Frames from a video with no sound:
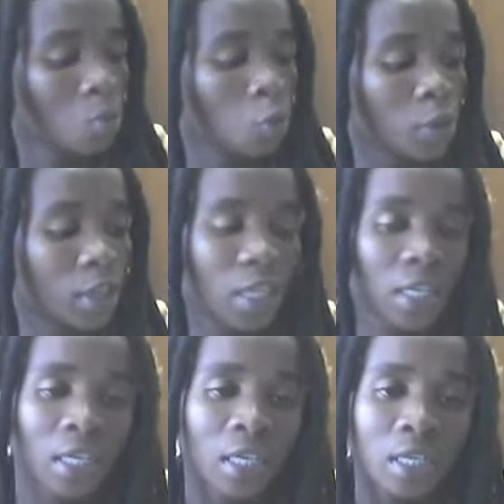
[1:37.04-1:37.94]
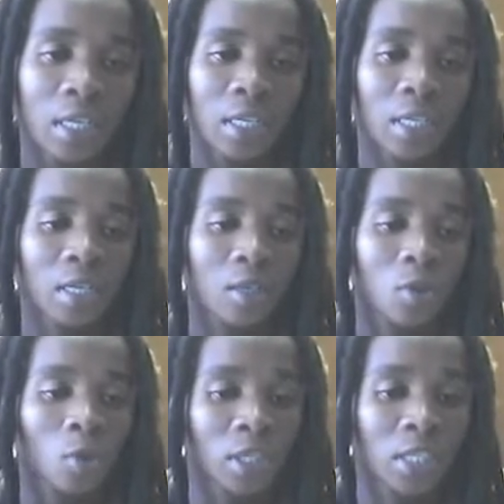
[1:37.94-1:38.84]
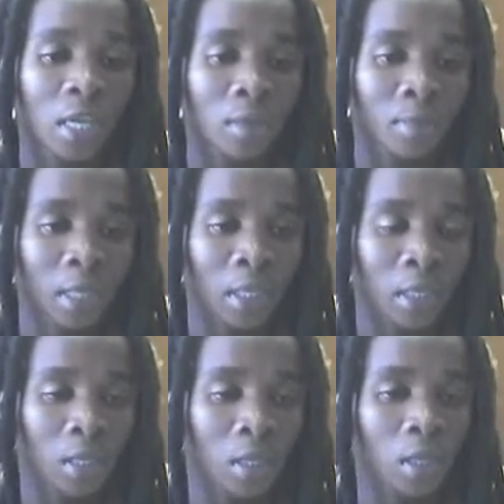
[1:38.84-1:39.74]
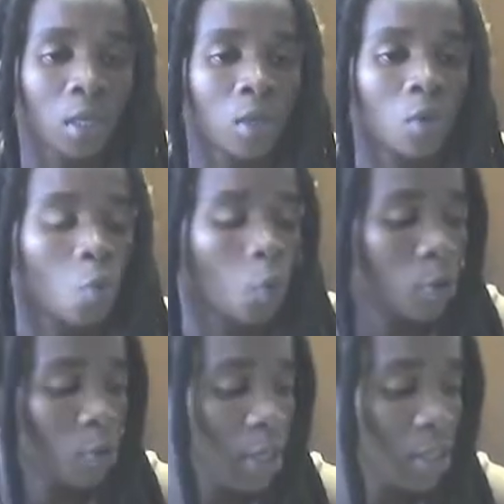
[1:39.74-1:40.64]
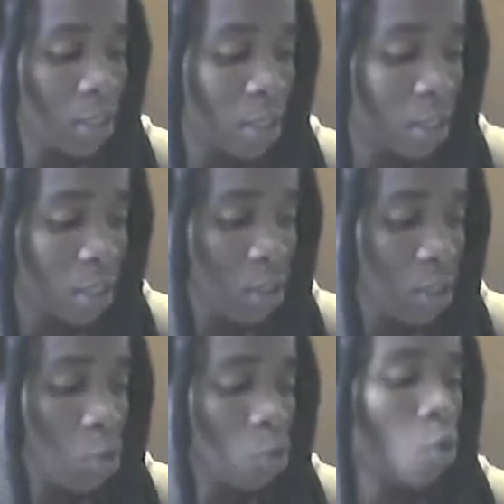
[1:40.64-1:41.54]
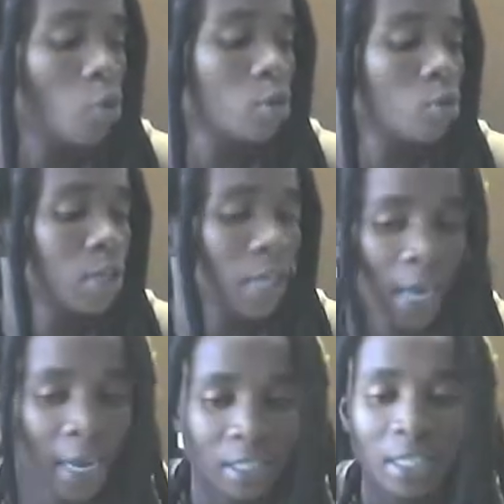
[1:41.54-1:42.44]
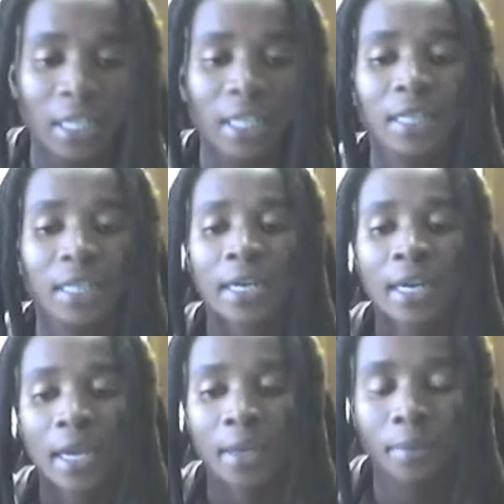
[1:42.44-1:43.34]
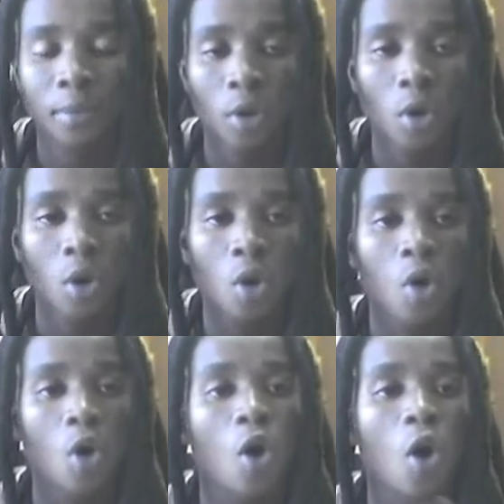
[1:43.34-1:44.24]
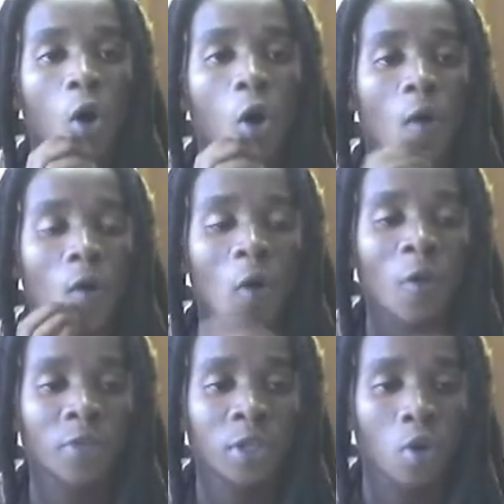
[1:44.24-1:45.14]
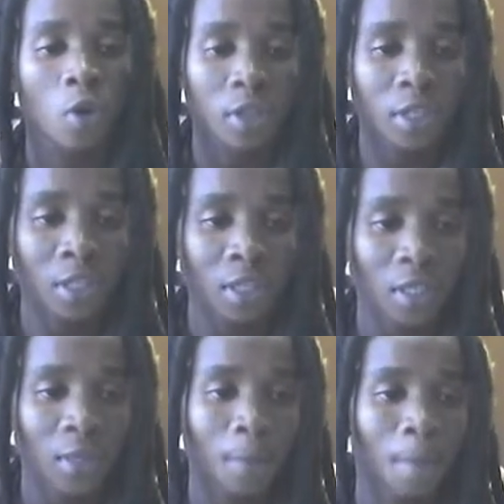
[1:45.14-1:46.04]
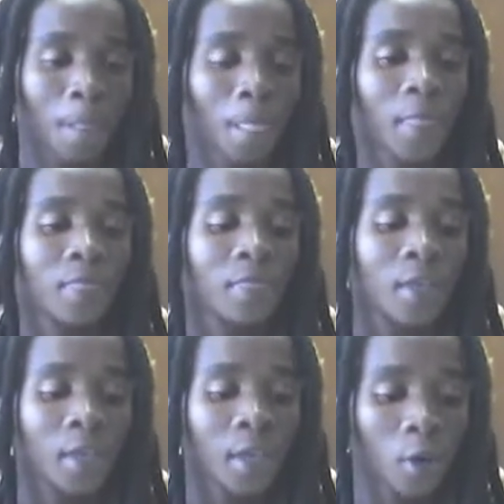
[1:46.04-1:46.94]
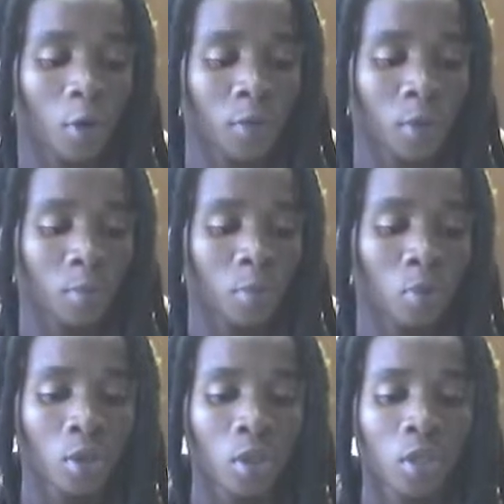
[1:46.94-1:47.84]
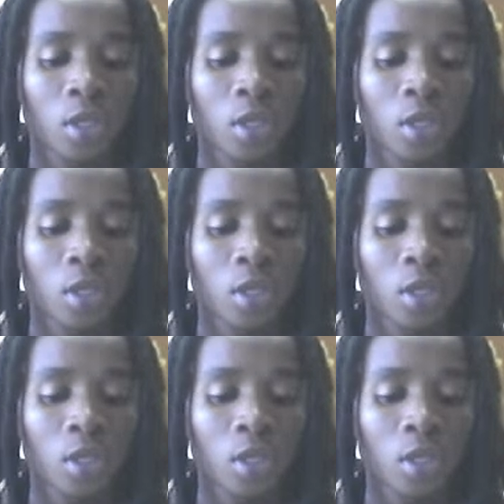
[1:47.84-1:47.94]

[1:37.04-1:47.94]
within your assignment, when you in-text, you're only going to write the name of the author, the year of the book,